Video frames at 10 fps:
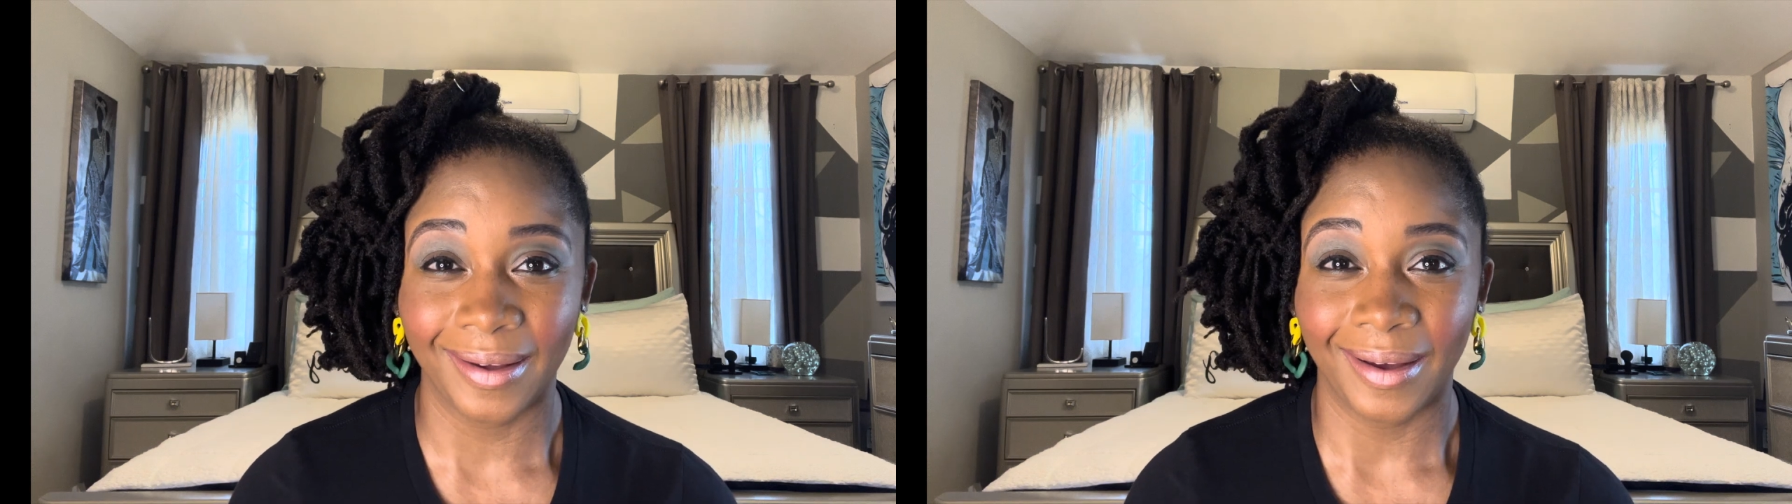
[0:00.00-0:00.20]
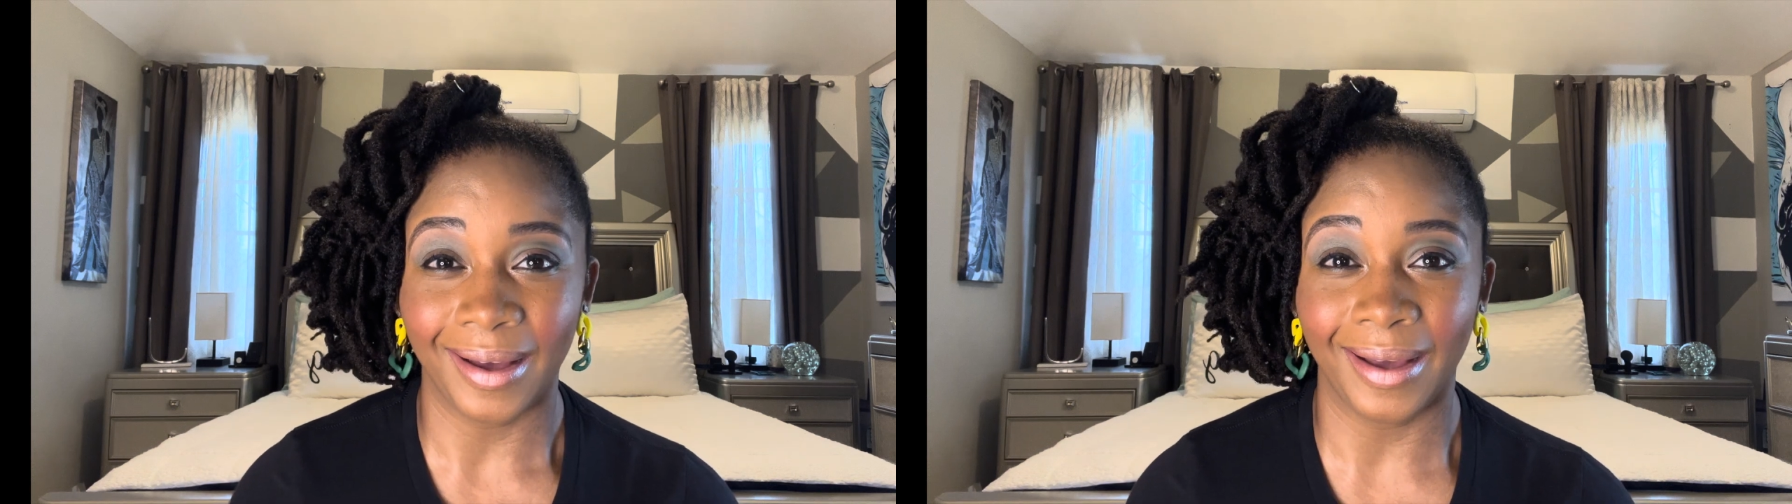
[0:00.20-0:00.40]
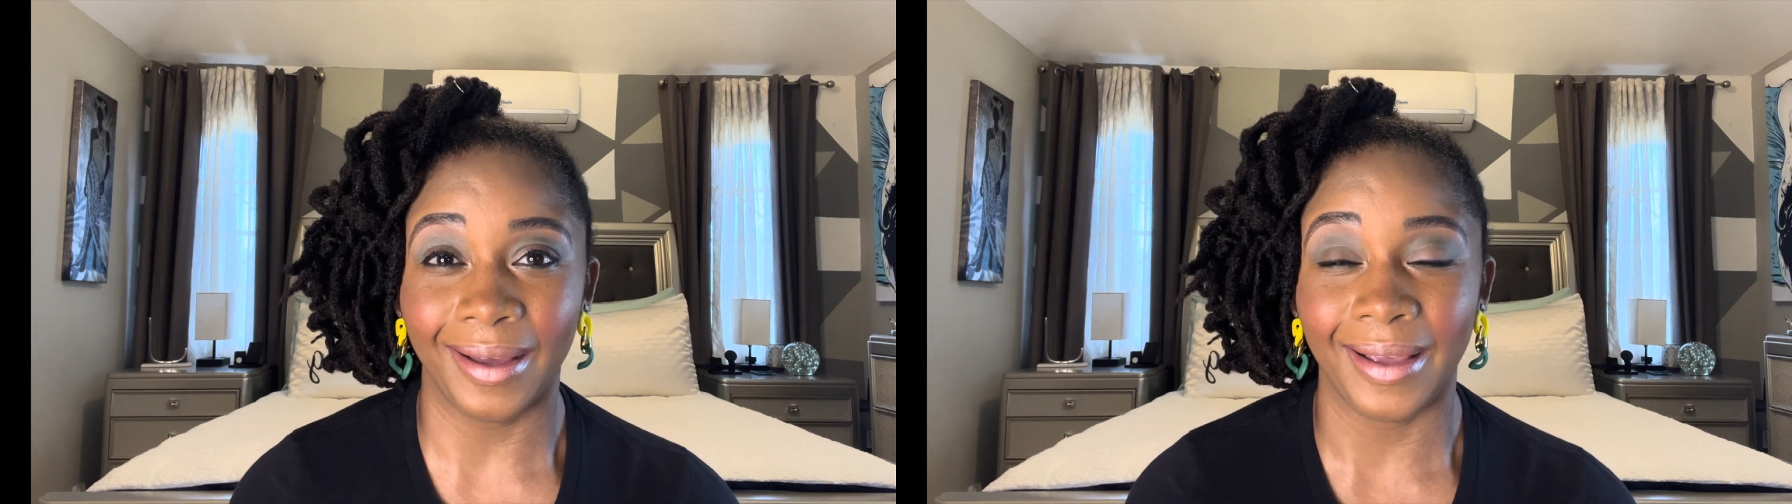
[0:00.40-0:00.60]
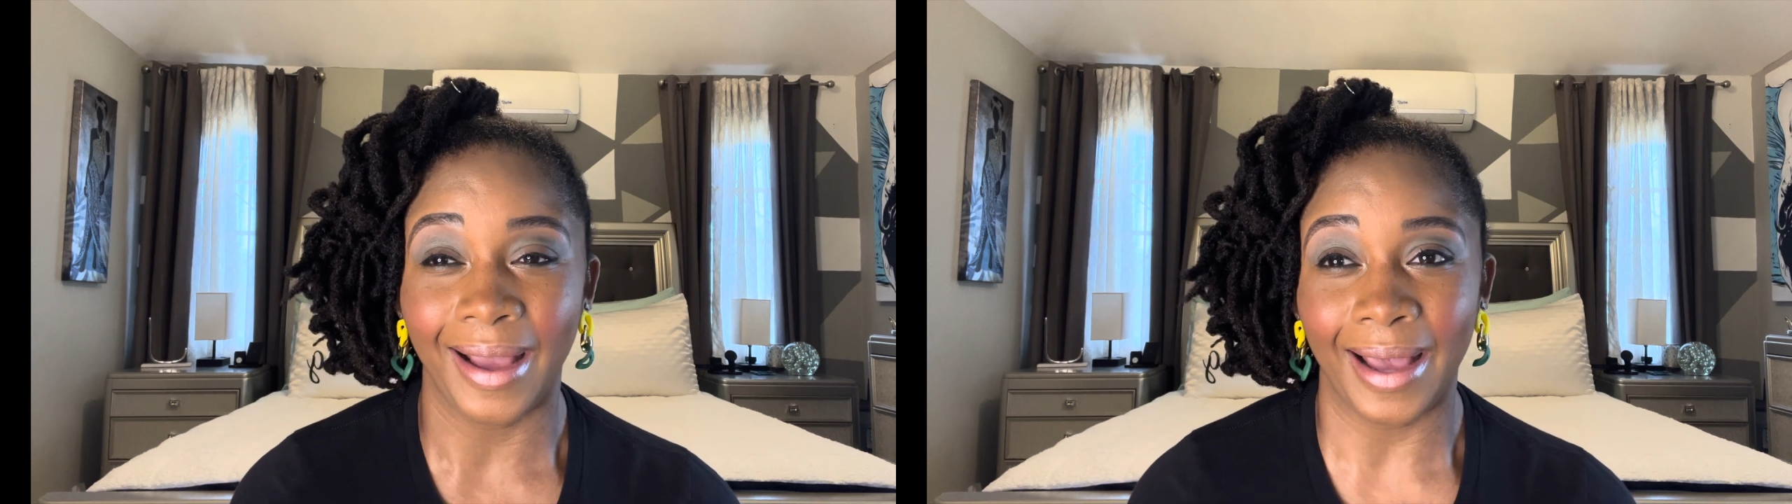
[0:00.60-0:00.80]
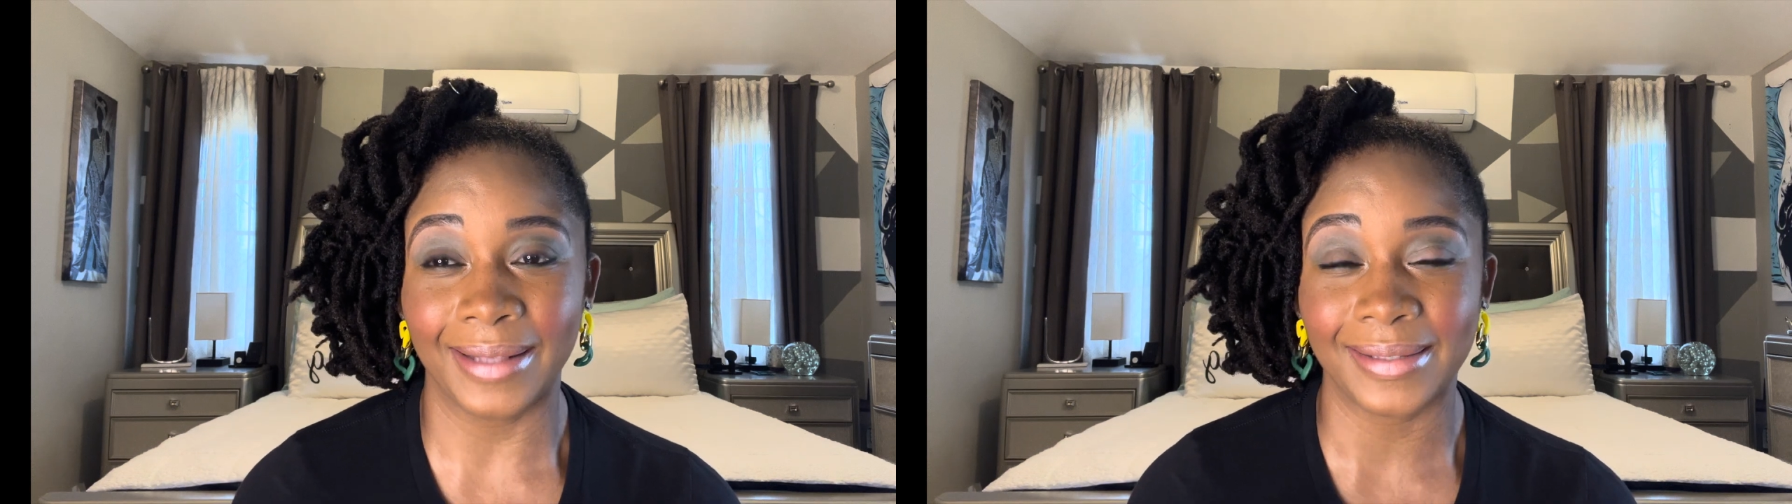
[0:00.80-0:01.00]
I
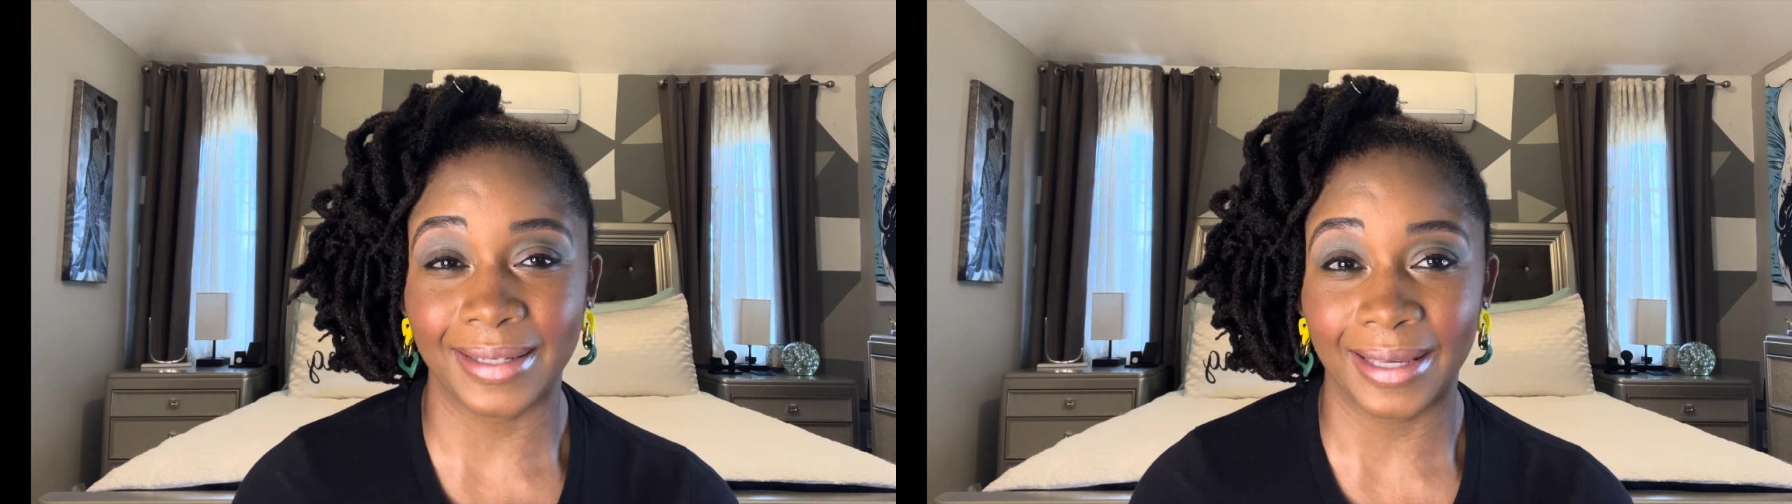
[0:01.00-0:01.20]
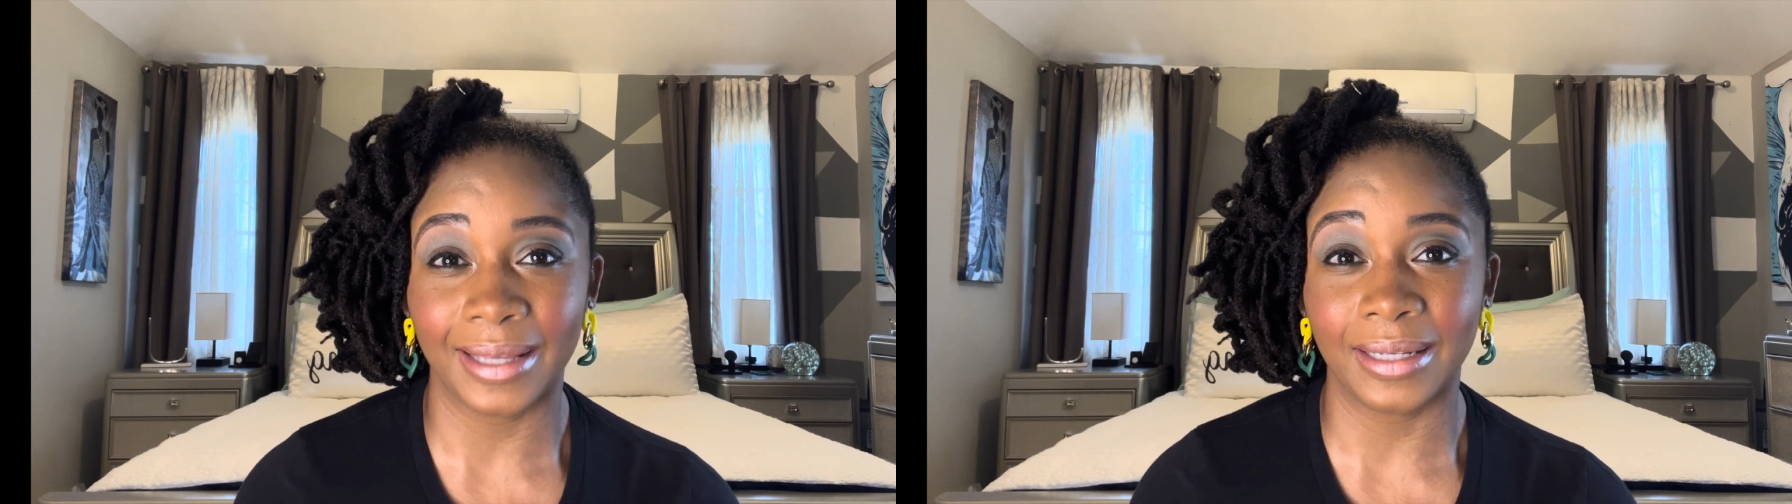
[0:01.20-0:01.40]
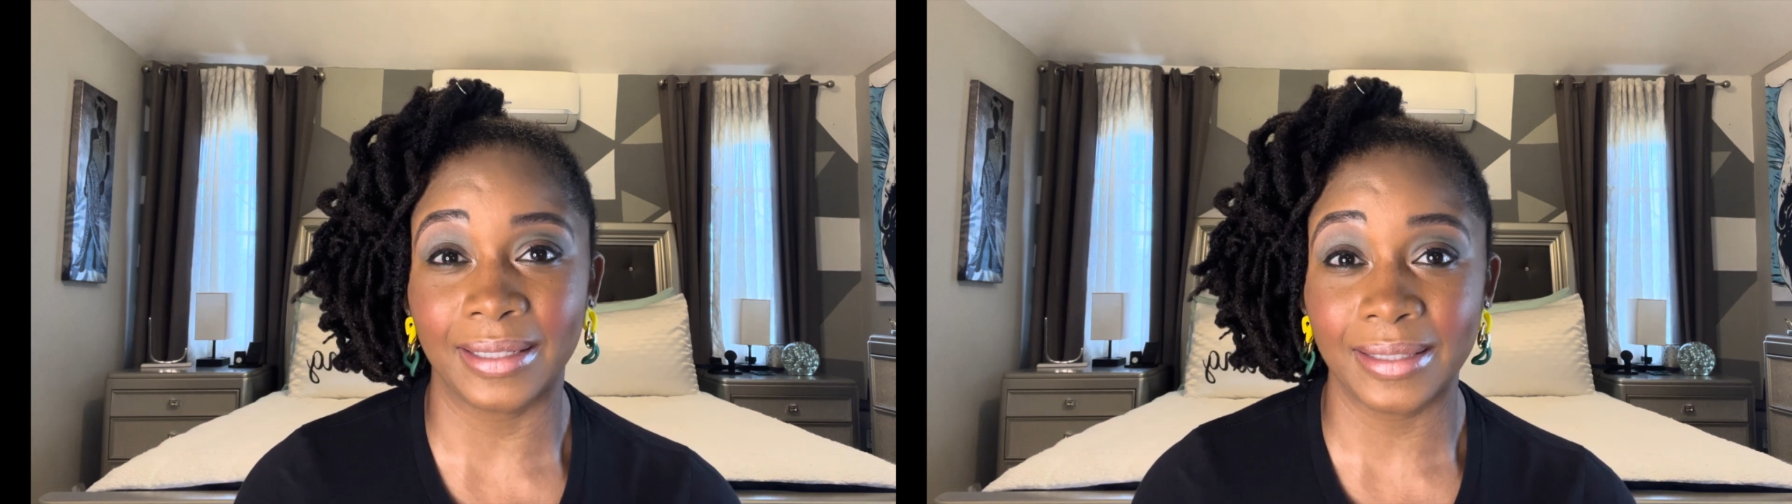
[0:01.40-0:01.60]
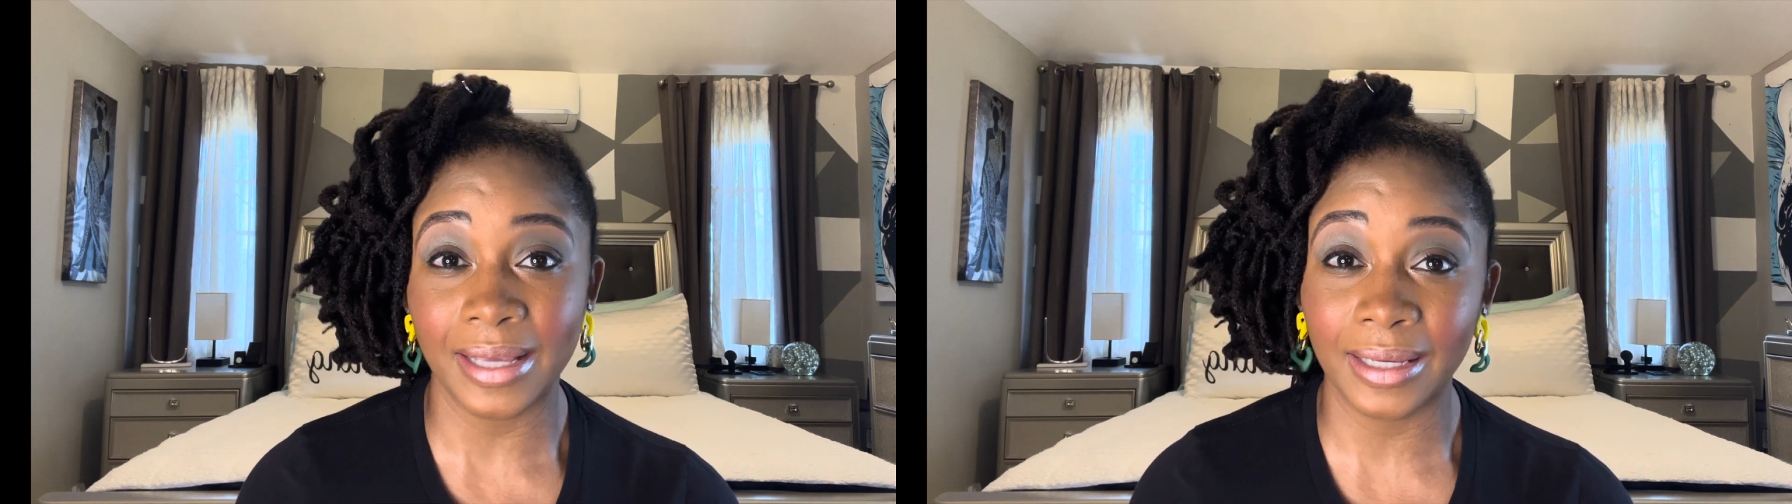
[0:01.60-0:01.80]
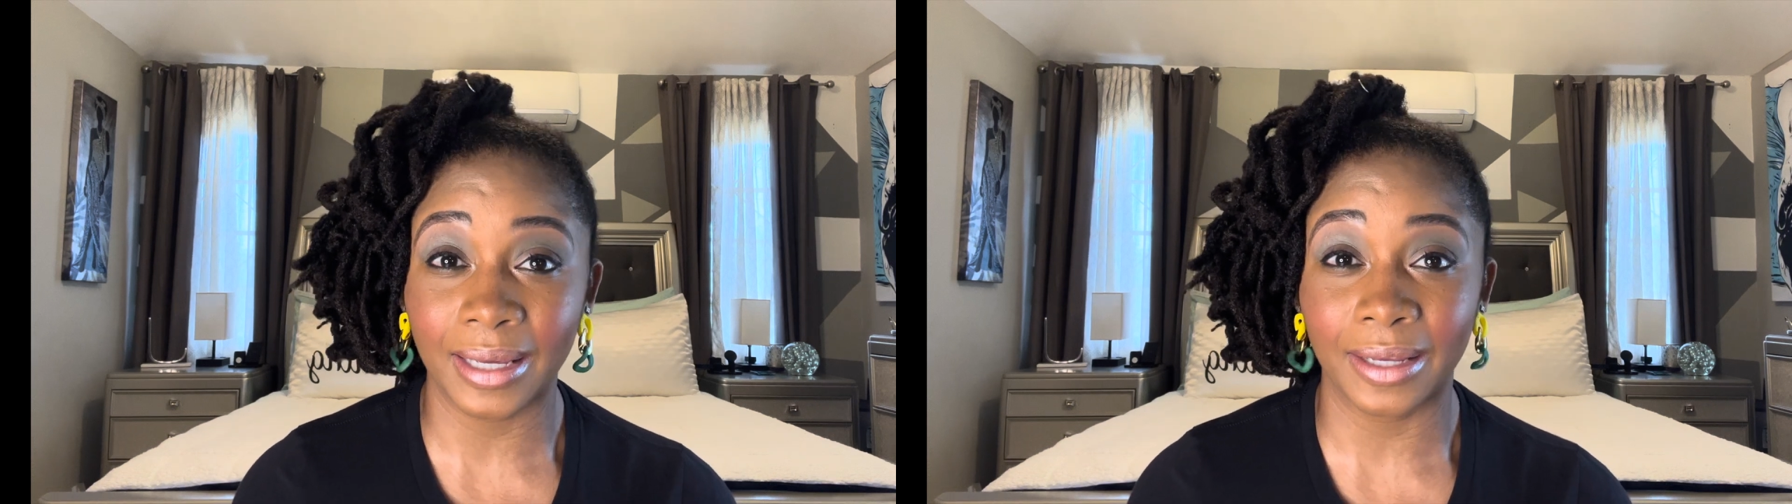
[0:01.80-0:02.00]
had to get a
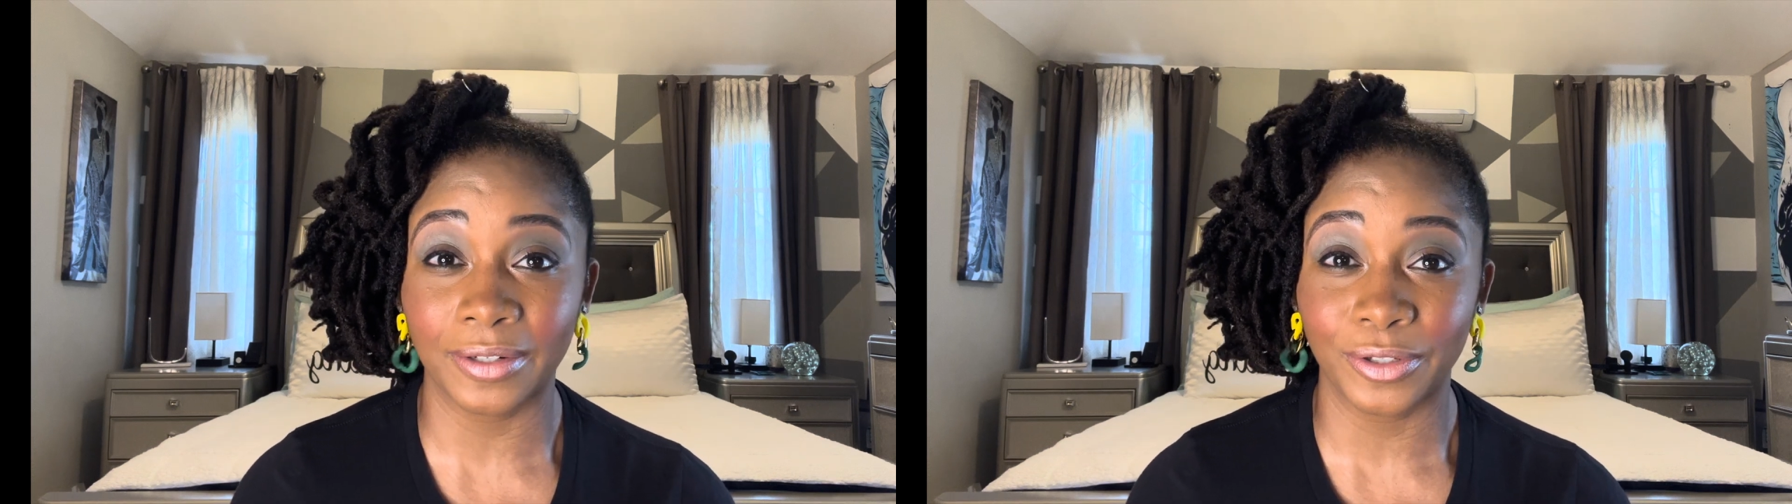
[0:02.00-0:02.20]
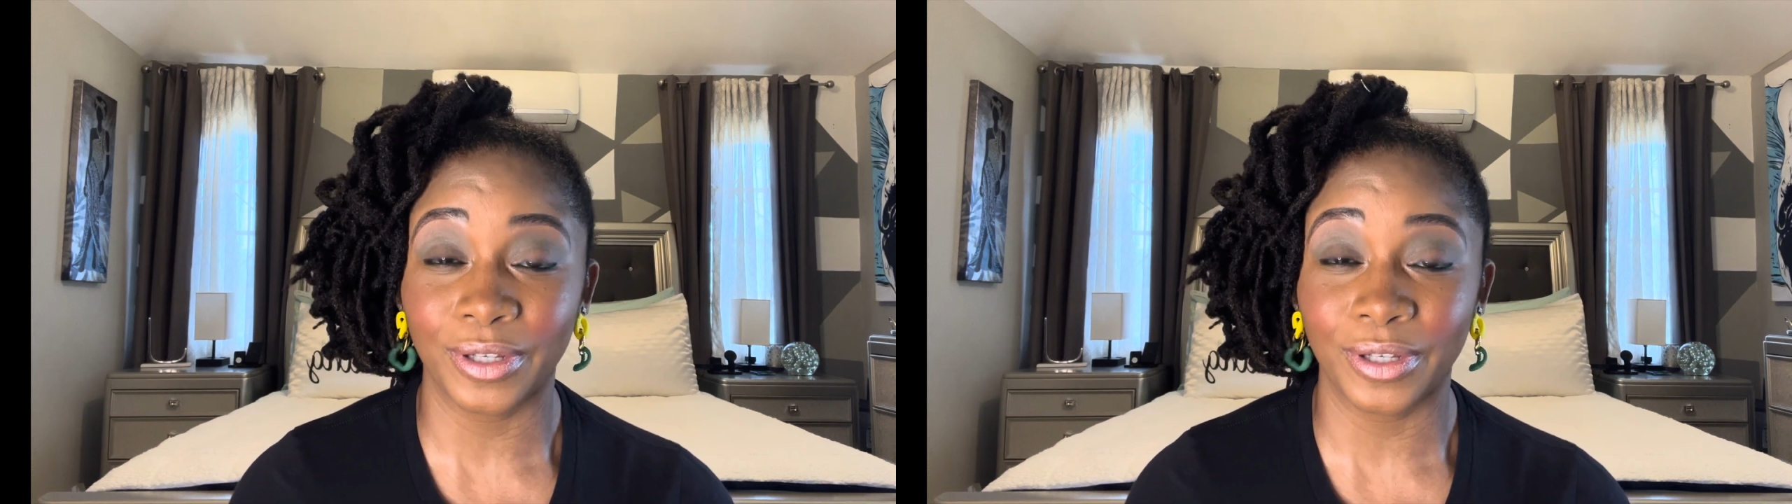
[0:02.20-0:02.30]
ticket